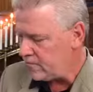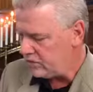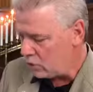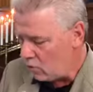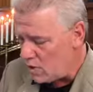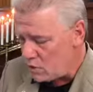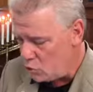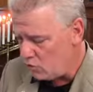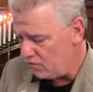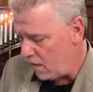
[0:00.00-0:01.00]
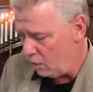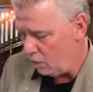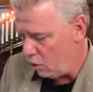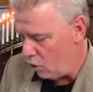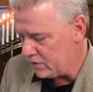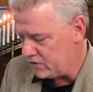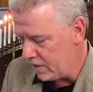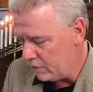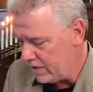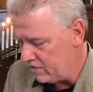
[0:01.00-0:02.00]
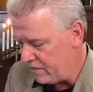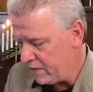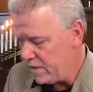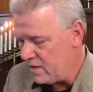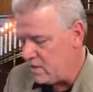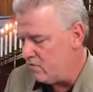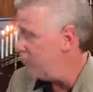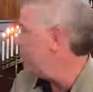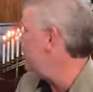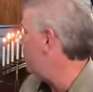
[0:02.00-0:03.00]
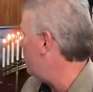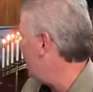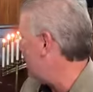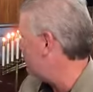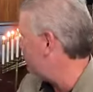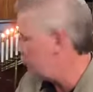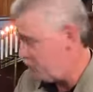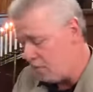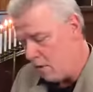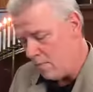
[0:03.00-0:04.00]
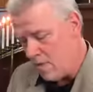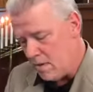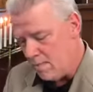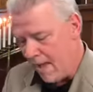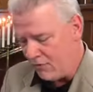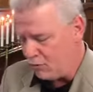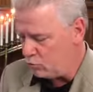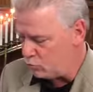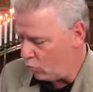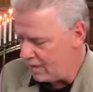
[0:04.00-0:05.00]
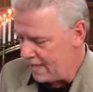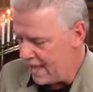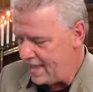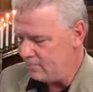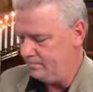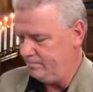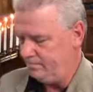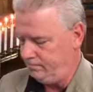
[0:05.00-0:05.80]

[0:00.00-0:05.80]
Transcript: So, you can follow along as I read a very familiar passage from Matthew 28